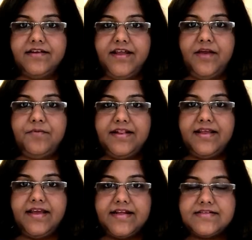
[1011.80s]
the day when
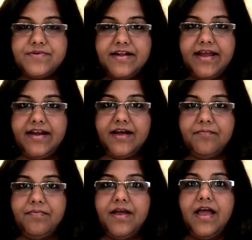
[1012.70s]
their kids will get
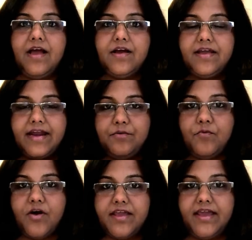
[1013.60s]
up, get
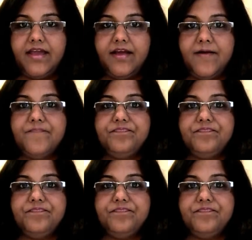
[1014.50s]
walking,